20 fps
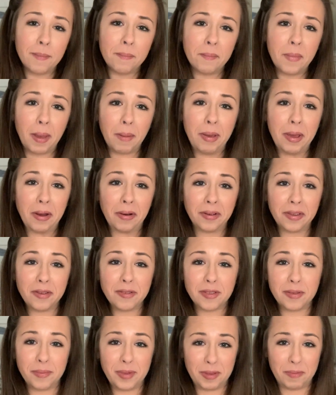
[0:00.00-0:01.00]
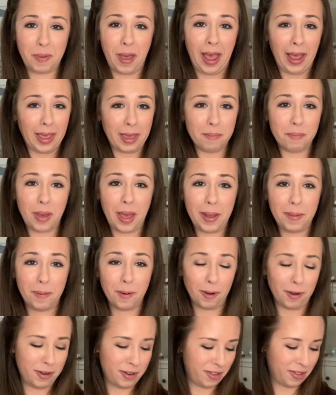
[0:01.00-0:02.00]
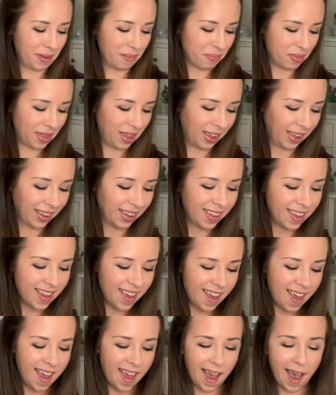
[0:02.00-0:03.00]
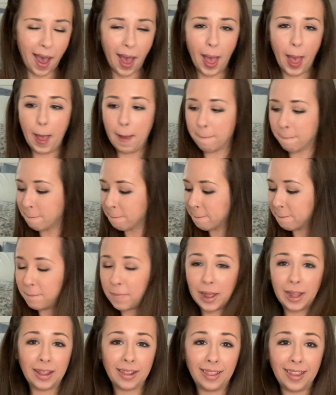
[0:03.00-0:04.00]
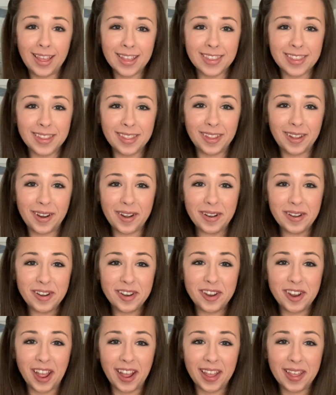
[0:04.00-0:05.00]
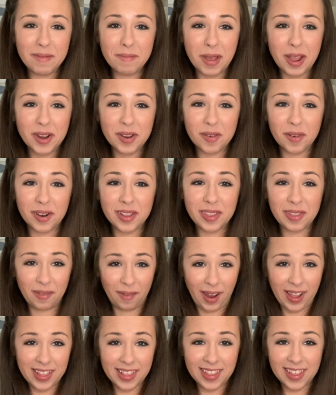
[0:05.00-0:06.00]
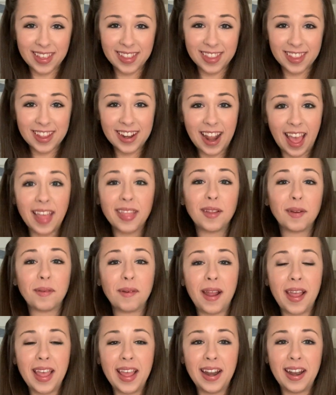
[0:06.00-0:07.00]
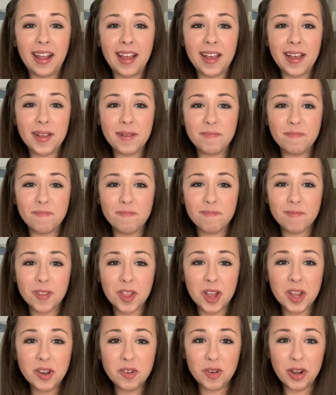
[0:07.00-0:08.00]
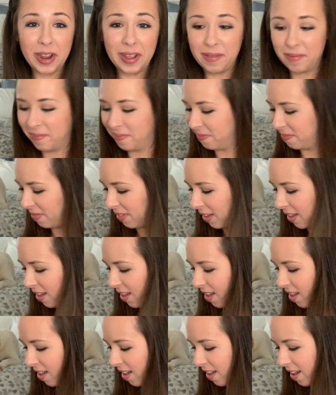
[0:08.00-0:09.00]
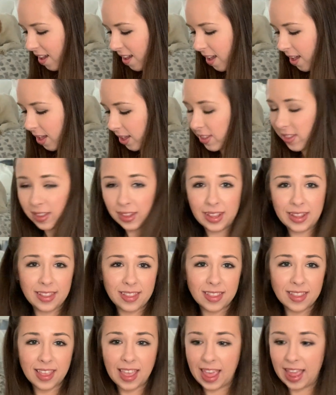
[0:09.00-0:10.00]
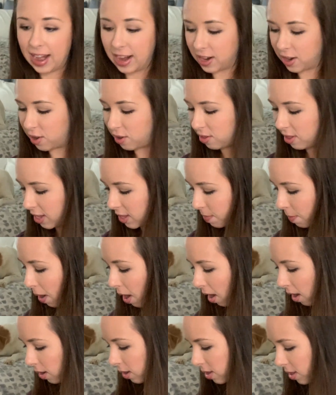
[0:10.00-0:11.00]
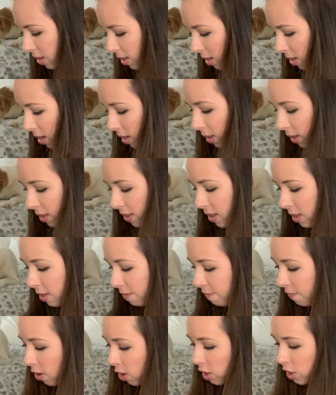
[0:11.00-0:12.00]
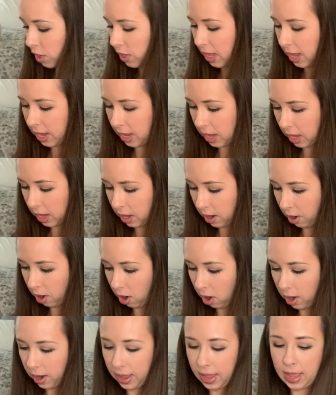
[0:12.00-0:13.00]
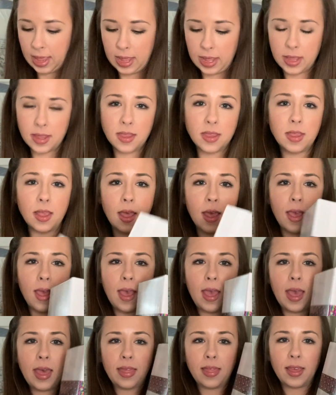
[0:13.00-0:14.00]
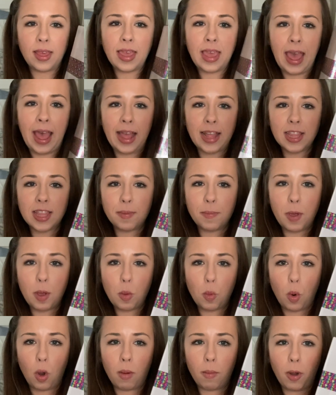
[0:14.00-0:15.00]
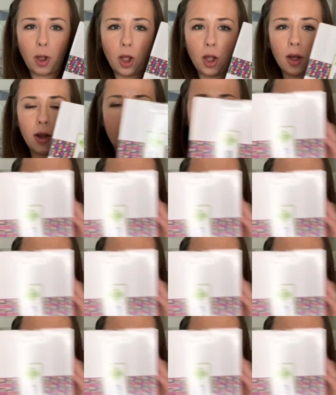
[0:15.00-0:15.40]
Maybe I'll use them as packing paper or something. But lesson learned, check and make sure it's the right season and the right country. So let's get into this box. Let's see, the first thing here is the Gatsby warmer.